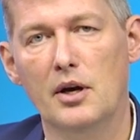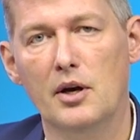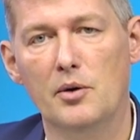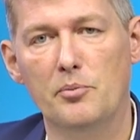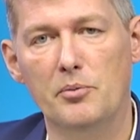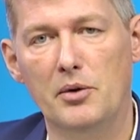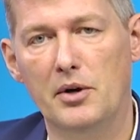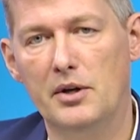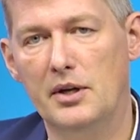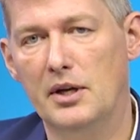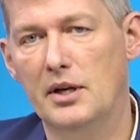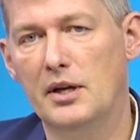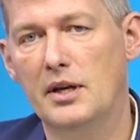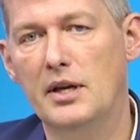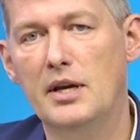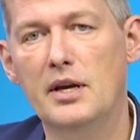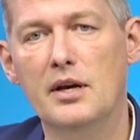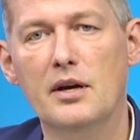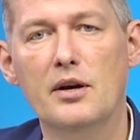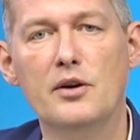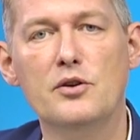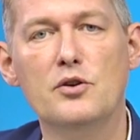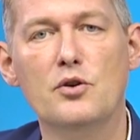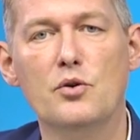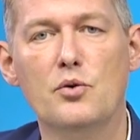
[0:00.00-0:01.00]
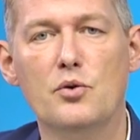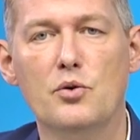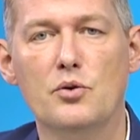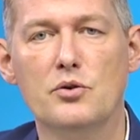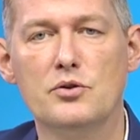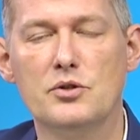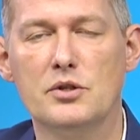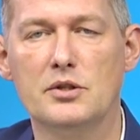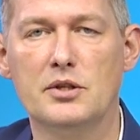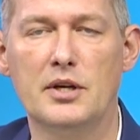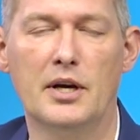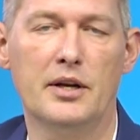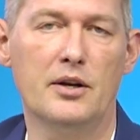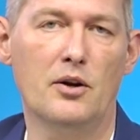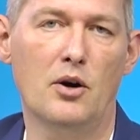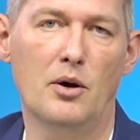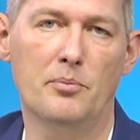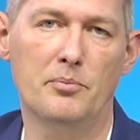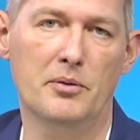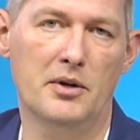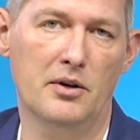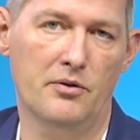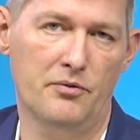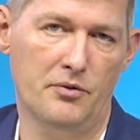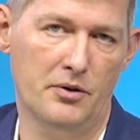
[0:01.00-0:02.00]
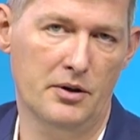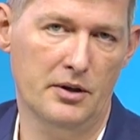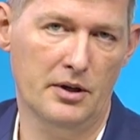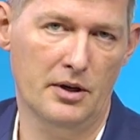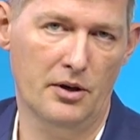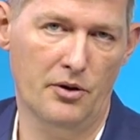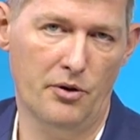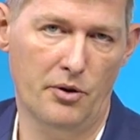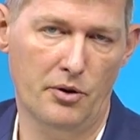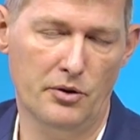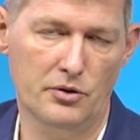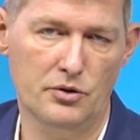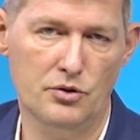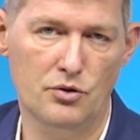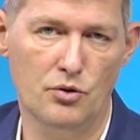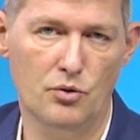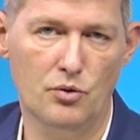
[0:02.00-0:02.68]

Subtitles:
But in here you could set up different alerts.